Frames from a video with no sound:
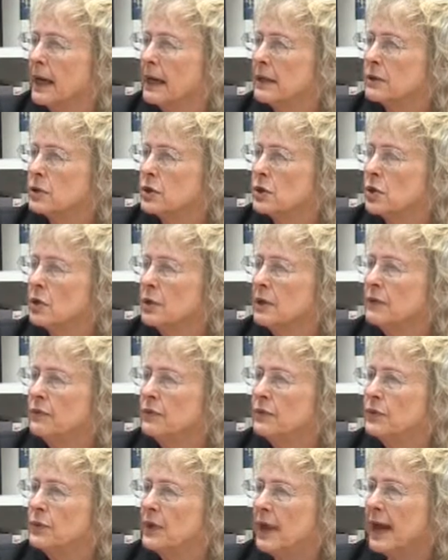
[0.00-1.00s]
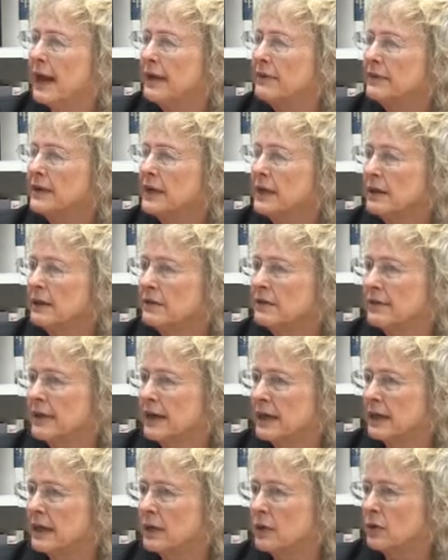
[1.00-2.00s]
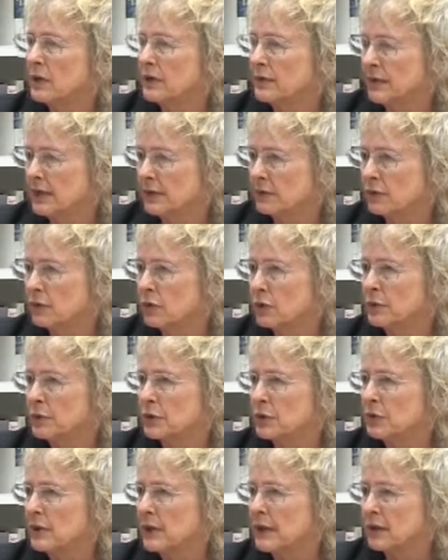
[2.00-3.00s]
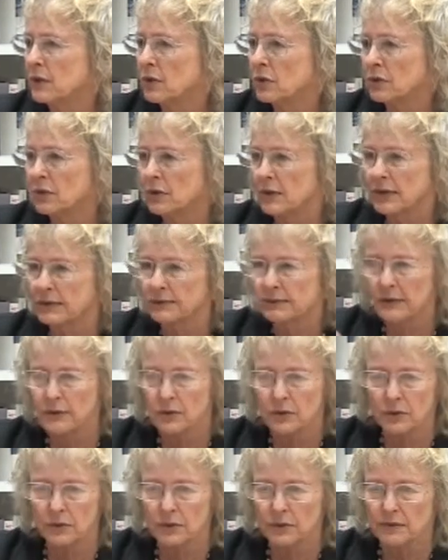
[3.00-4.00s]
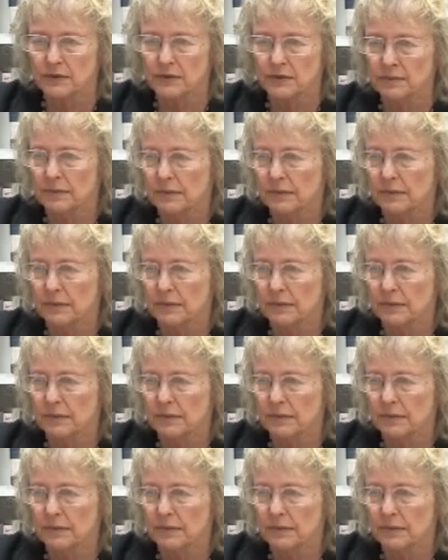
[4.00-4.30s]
And so if you have none of that, you haven't had formal training, or you haven't sort of